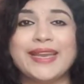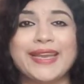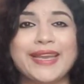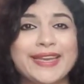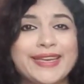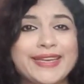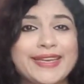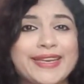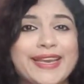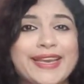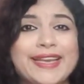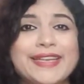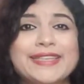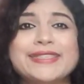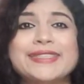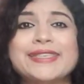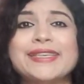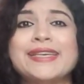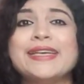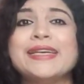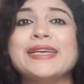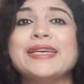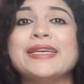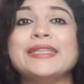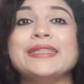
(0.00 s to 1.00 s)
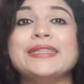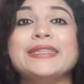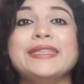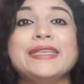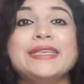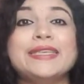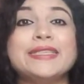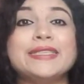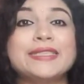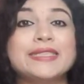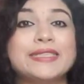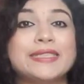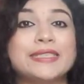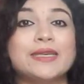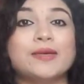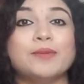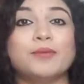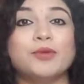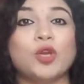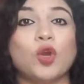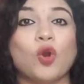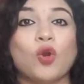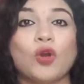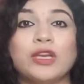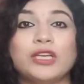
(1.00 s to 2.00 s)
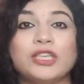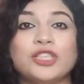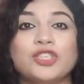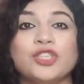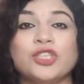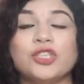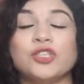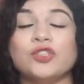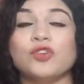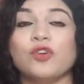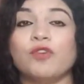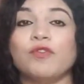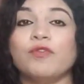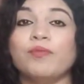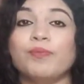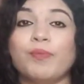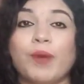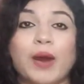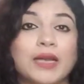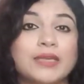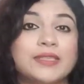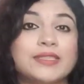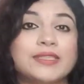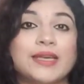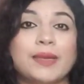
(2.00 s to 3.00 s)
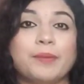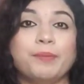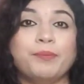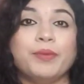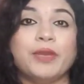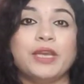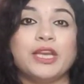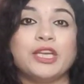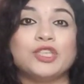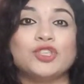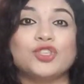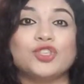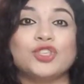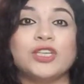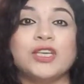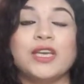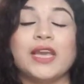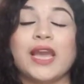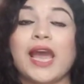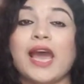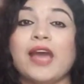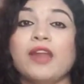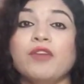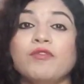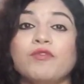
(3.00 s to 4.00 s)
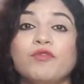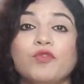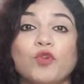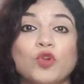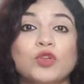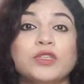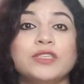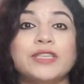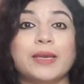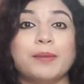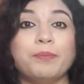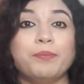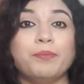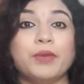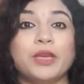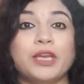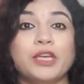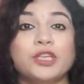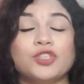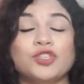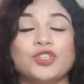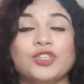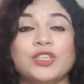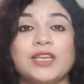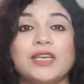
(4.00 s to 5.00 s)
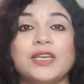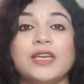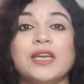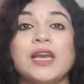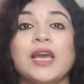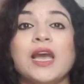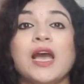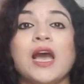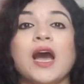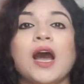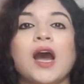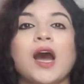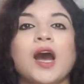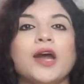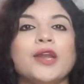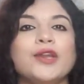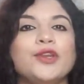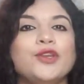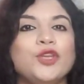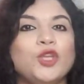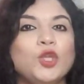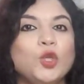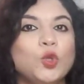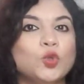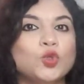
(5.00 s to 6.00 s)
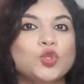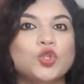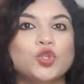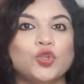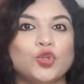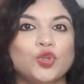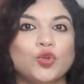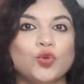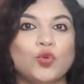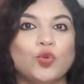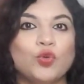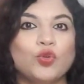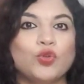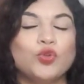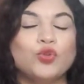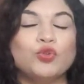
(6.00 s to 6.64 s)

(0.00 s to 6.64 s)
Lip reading: In case these terminologies of part-time PhD and full-time PhD are new to you,